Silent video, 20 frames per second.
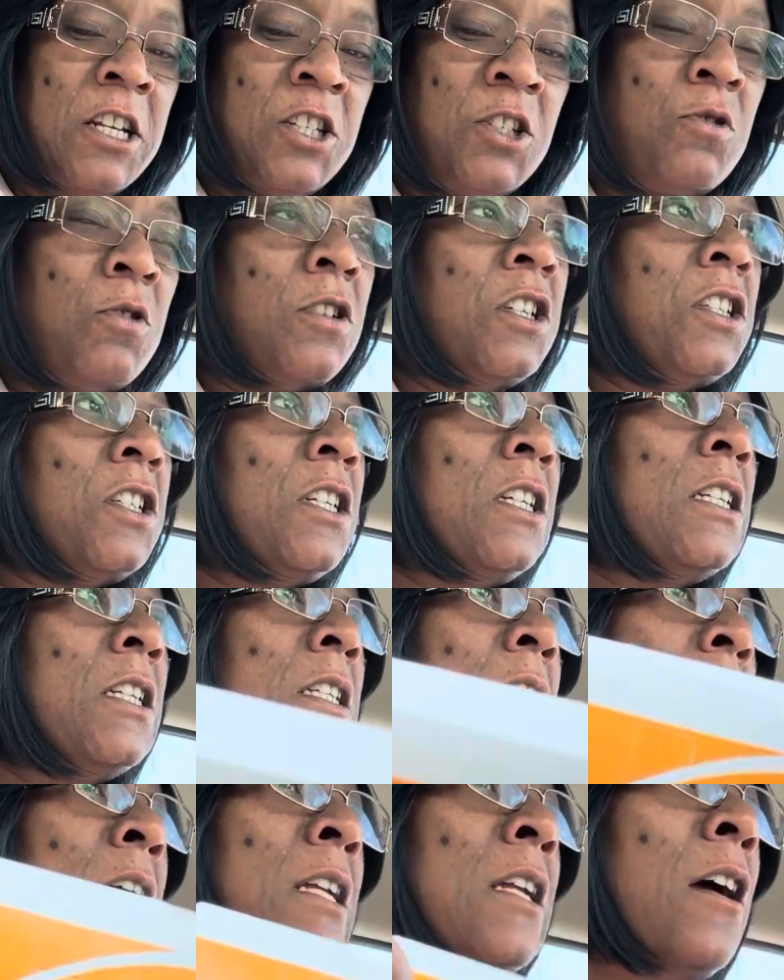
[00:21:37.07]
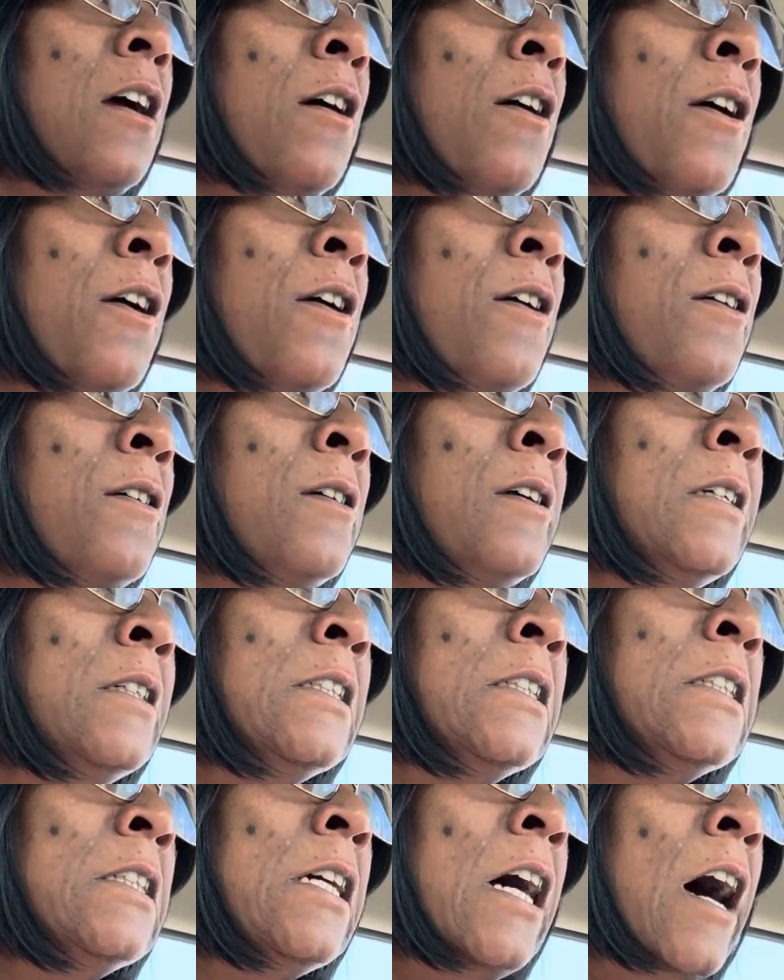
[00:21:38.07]
sure that she sent her,
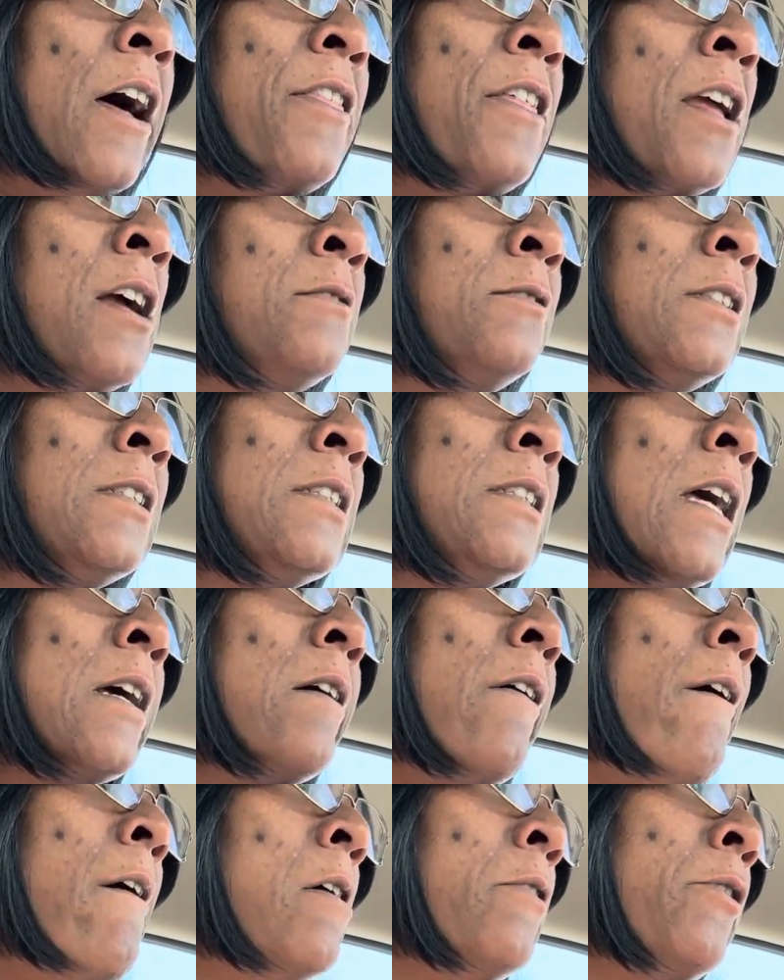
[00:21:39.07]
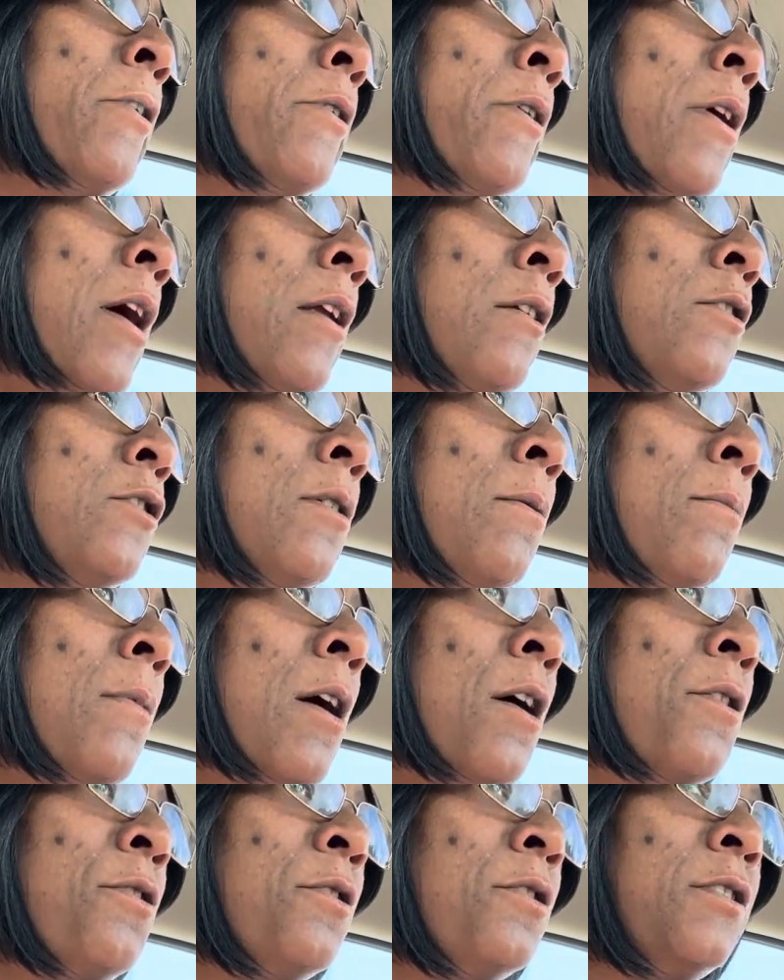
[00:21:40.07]
I think it was like $100 a
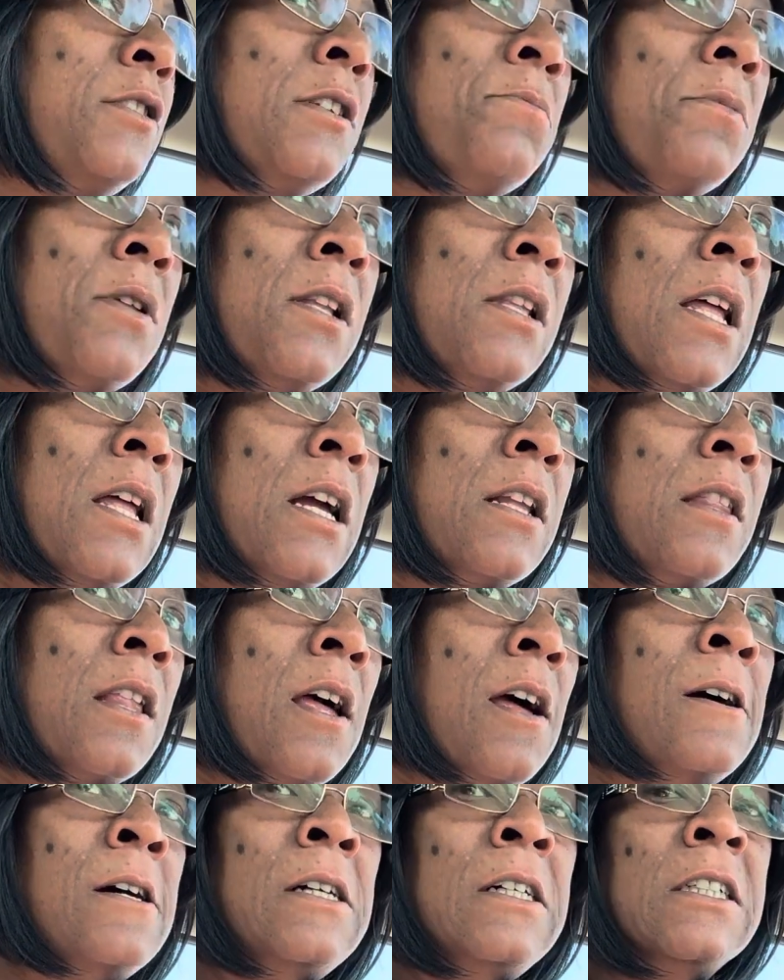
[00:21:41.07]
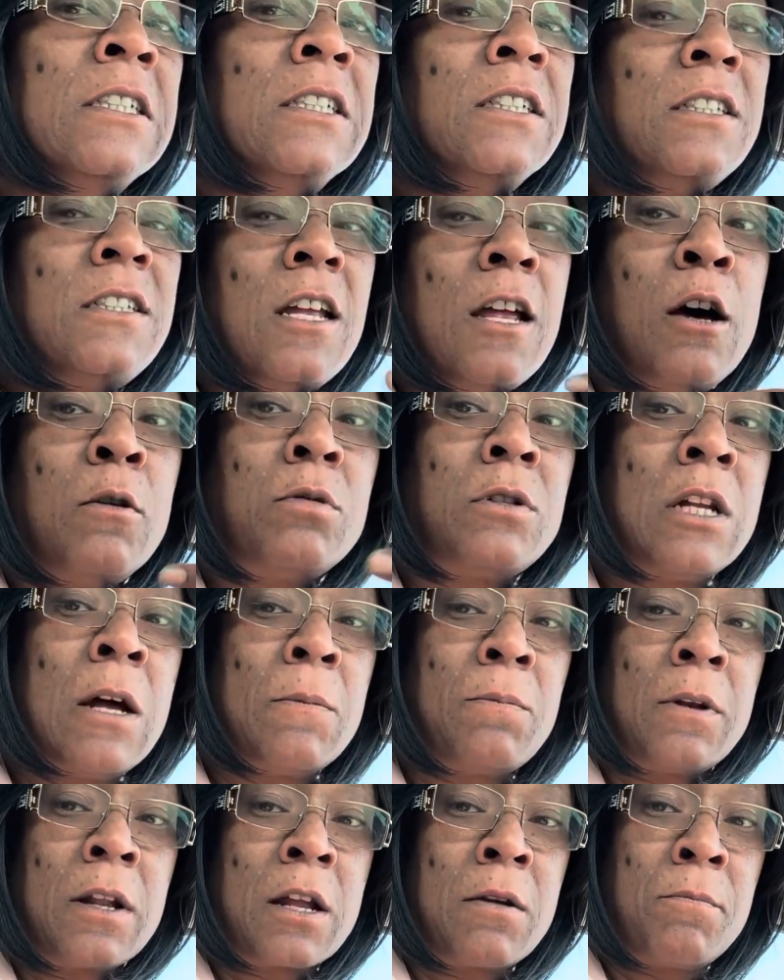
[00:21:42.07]
month or something like that, to help
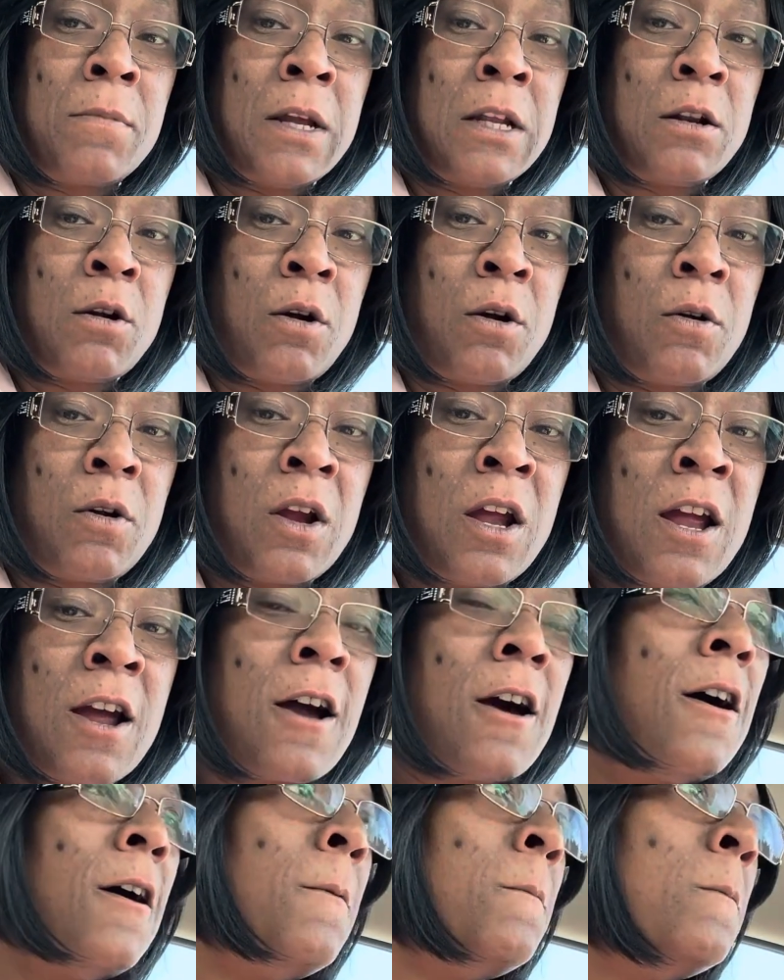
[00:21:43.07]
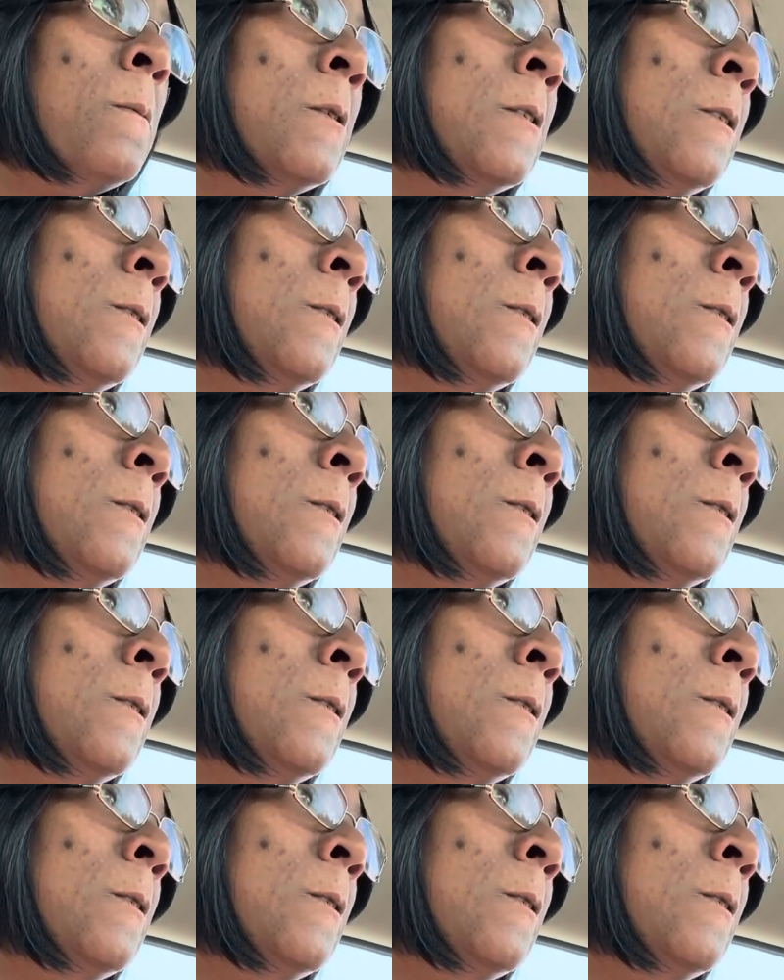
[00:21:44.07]
supplement her income.